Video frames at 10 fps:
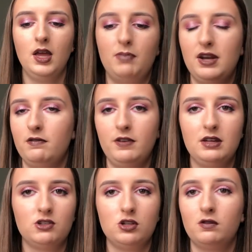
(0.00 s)

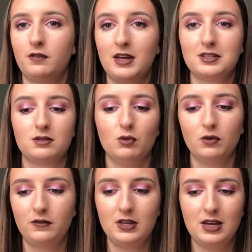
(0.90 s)
Benefit, Too Faced,
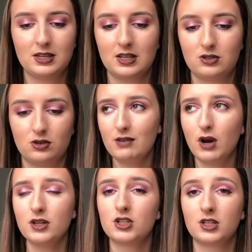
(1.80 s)
Morphe, et cetera. There
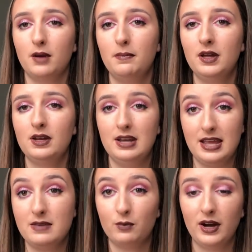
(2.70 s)
are some
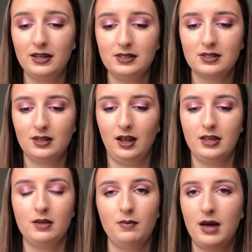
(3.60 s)
name brands
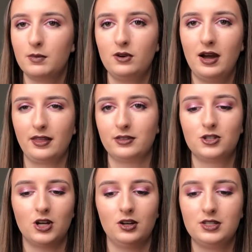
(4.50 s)
like Pat McGrath,
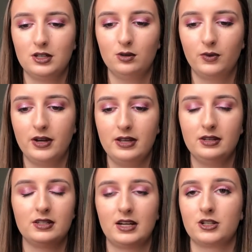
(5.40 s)
Charlotte Tilbury,
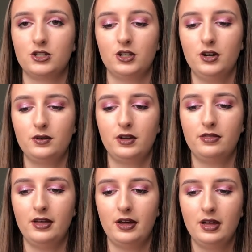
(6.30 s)
Natasha Denona
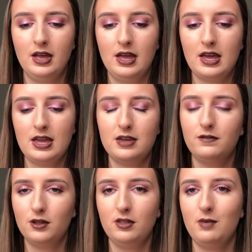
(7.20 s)
that,
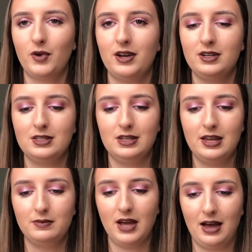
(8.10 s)
even though their brand is
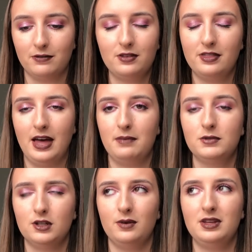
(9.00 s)
named after them,
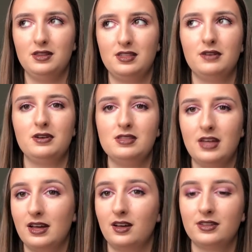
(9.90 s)
so in theory
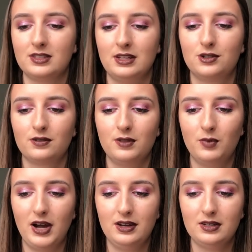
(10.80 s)
they are the centre of the
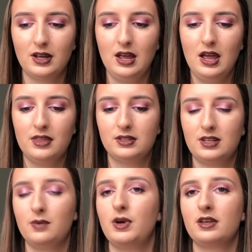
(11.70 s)
brand, the
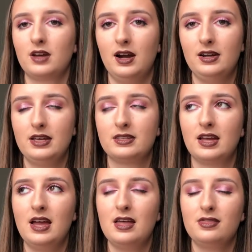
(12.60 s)
same way that Kylie is,
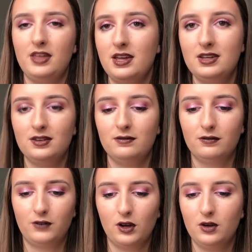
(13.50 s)
they didn't
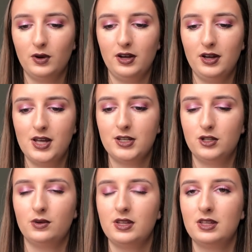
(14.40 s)
follow her in
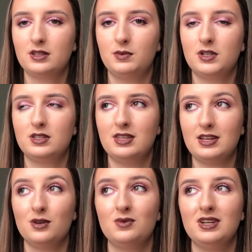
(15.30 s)
doing this because they
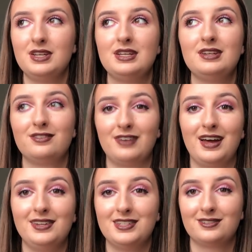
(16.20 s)
don't need
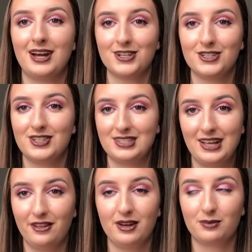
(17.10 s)
fan interaction to
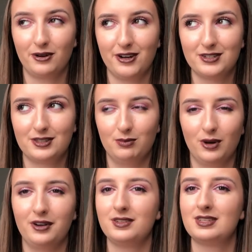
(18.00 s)
sell their products. The
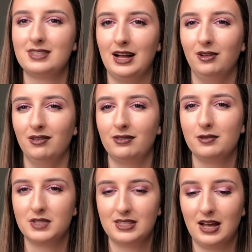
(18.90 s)
products sell
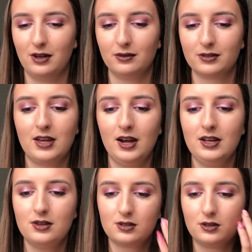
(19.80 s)
themselves.
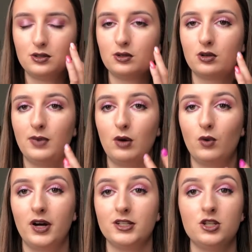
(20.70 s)
Kylie goes on to talk about
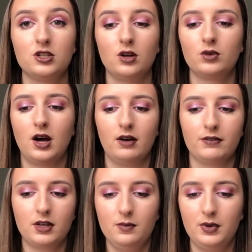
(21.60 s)
why she sold half
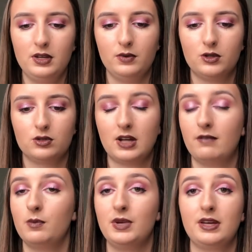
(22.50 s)
the company, which was to have
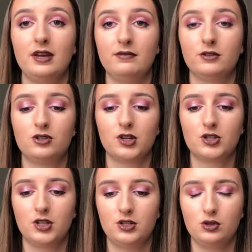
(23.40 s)
a bigger
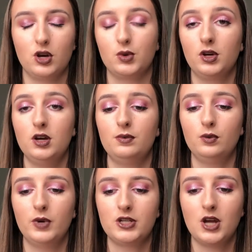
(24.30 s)
infrastructure to go global,
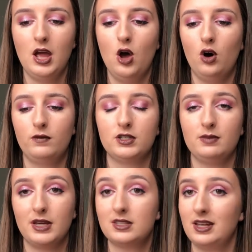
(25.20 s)
which obviously
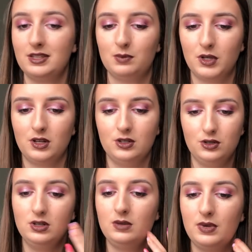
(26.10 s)
makes sense because
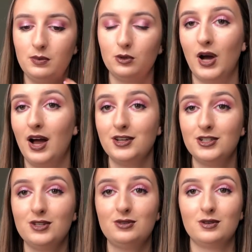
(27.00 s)
you need people behind
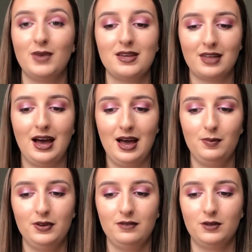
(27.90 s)
you to make that
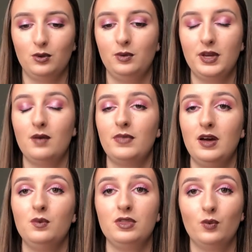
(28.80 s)
happen if you want to be up
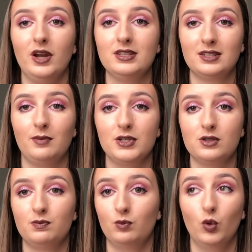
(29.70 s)
there with the
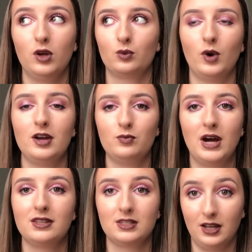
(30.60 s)
well-established worldwide
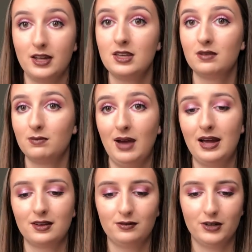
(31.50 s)
brands like
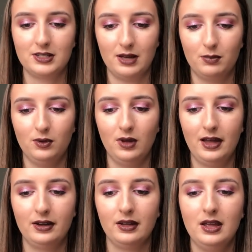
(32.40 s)
Mac, for example.
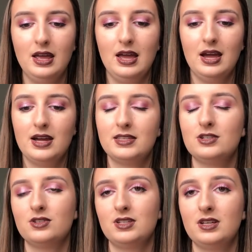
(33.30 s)
And it's
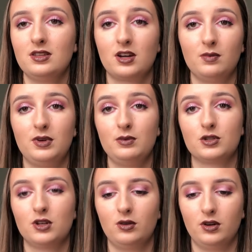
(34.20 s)
interesting, the company
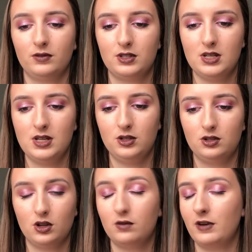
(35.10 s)
was sold obviously in
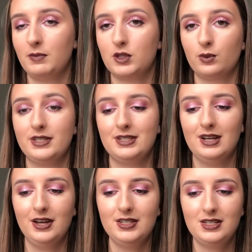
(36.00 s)
November twenty
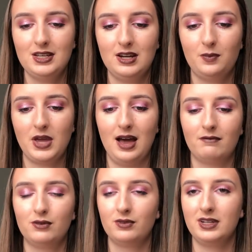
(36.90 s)
nineteen and we
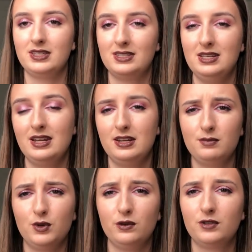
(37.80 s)
haven't really seen any
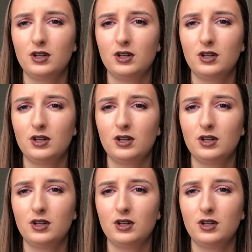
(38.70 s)
move to